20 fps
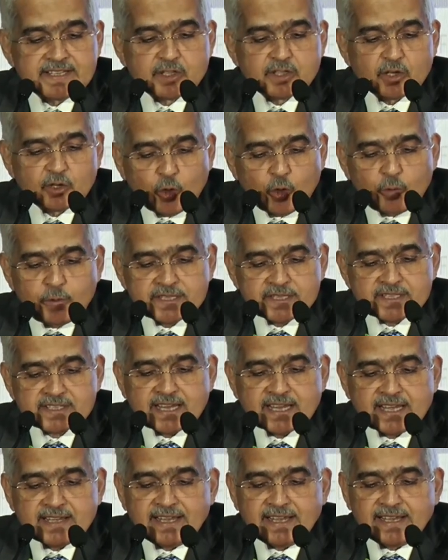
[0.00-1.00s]
robust
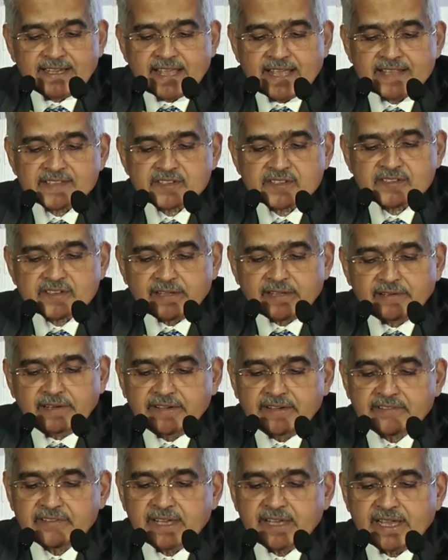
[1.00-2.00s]
and enhanced
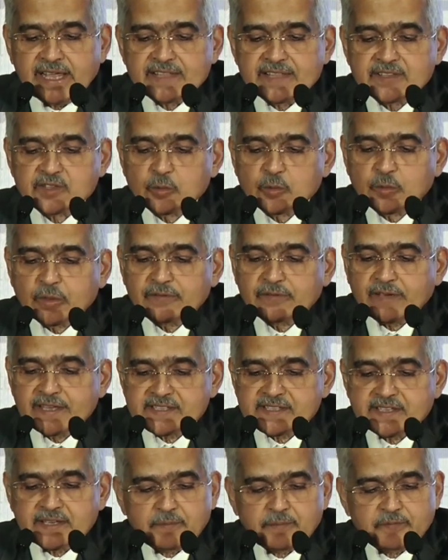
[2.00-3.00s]
regulatory and
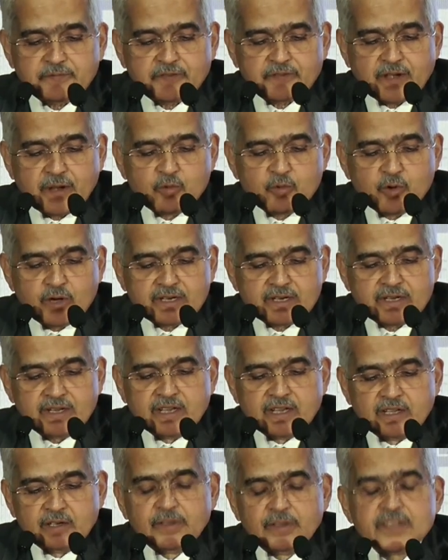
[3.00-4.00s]
supervisory framework
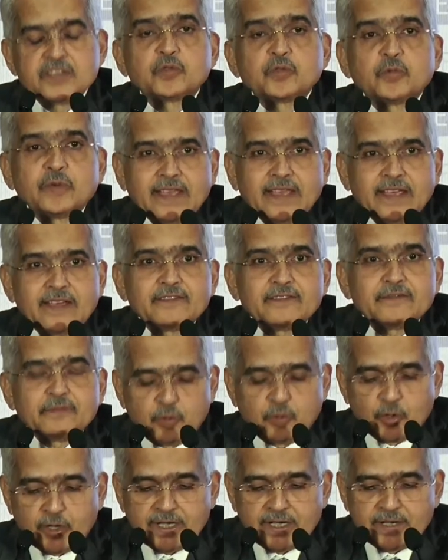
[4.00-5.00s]
which we have
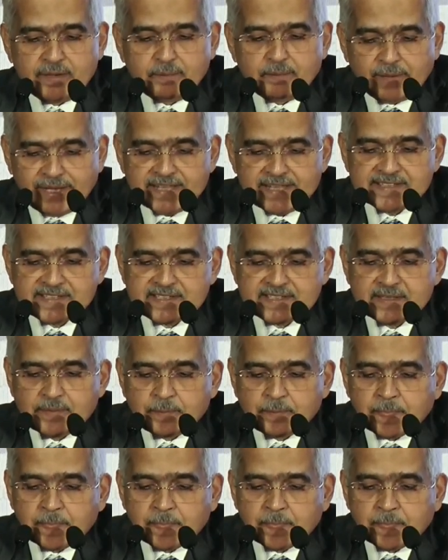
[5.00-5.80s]
put in place.